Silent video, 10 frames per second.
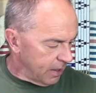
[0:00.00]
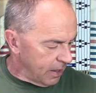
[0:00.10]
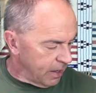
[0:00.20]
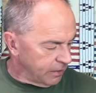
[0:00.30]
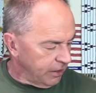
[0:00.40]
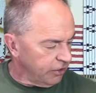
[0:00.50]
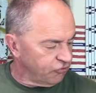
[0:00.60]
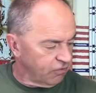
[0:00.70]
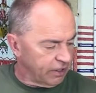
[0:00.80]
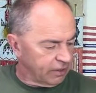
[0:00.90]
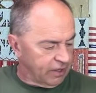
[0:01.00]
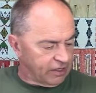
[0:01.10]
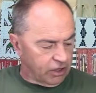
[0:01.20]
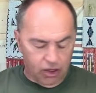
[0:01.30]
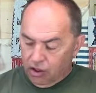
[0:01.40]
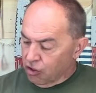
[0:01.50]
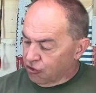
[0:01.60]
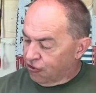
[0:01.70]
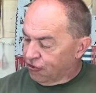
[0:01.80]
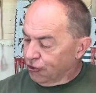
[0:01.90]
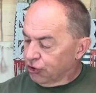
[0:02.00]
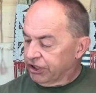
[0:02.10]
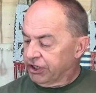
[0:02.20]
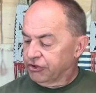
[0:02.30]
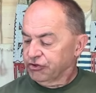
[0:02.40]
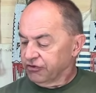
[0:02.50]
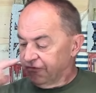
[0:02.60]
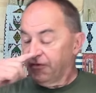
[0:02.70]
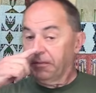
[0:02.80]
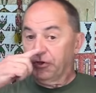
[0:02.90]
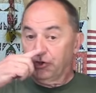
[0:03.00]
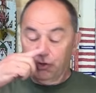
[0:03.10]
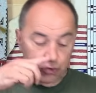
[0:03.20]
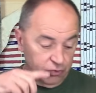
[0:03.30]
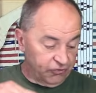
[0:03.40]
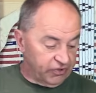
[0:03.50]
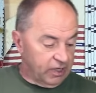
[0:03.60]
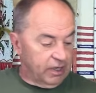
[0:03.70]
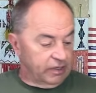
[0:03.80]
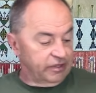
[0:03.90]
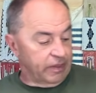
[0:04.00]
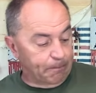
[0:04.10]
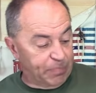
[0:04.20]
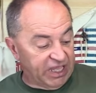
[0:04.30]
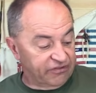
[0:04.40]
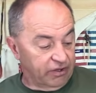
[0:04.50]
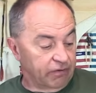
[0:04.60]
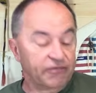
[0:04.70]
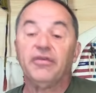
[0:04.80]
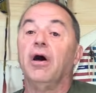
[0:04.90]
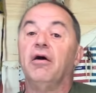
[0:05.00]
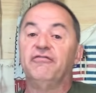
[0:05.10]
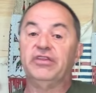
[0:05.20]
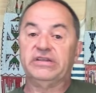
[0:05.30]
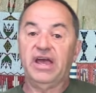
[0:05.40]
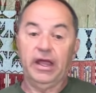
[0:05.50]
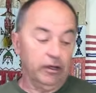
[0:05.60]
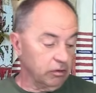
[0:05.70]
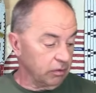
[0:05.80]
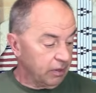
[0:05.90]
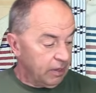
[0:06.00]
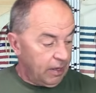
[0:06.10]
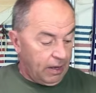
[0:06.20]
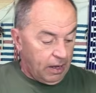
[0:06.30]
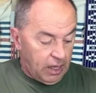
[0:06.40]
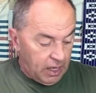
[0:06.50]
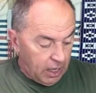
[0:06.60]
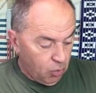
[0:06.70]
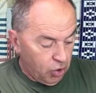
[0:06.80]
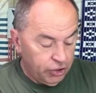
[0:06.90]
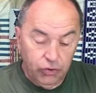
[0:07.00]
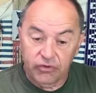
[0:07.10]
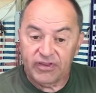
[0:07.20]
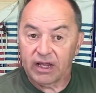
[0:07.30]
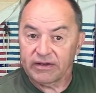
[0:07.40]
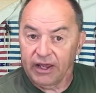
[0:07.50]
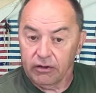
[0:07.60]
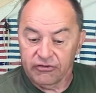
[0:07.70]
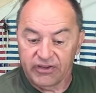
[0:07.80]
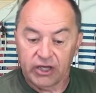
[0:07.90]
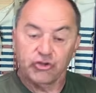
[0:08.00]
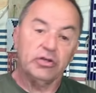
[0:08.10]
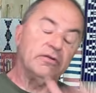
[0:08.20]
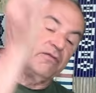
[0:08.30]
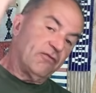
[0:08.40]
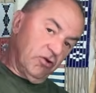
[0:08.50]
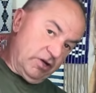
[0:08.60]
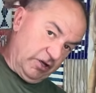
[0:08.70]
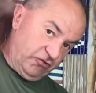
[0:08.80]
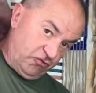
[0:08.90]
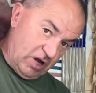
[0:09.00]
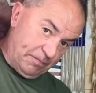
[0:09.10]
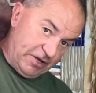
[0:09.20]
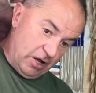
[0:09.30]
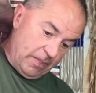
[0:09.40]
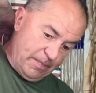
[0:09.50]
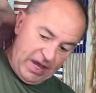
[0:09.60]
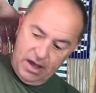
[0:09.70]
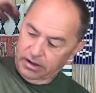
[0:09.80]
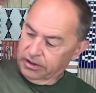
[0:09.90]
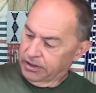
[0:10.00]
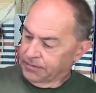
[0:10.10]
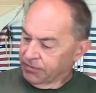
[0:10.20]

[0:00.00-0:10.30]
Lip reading: And he's running like 30 inches from the nose to the base of the tail. I want to use that tail section for a nice drop down the back.